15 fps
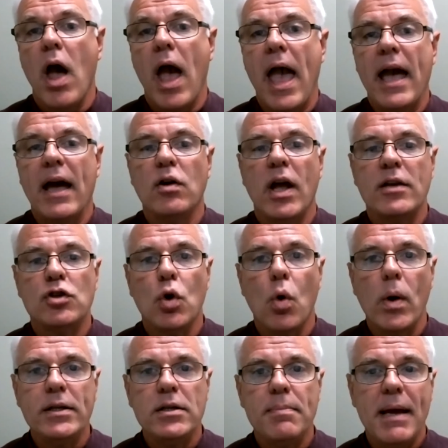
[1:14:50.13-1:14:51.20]
And it's
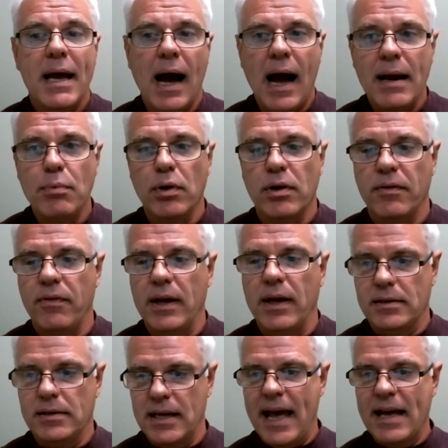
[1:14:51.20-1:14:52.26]
going to be a hybrid event,